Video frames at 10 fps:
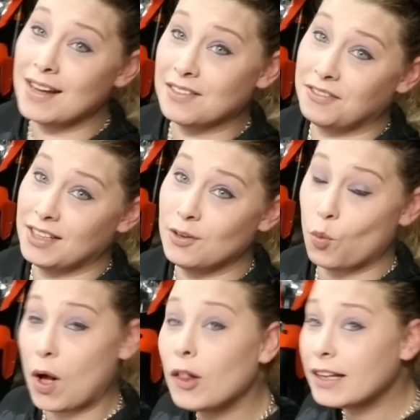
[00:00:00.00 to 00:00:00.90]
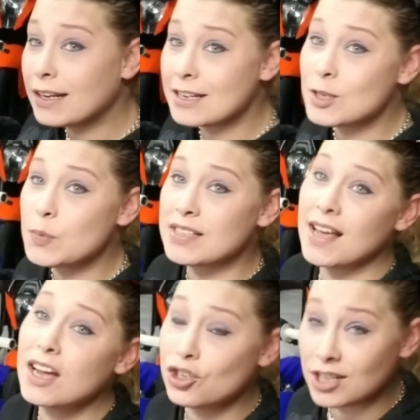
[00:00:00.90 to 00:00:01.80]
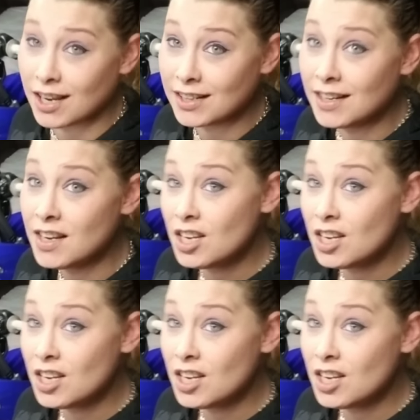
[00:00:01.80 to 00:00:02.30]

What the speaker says: out of it while in his possession.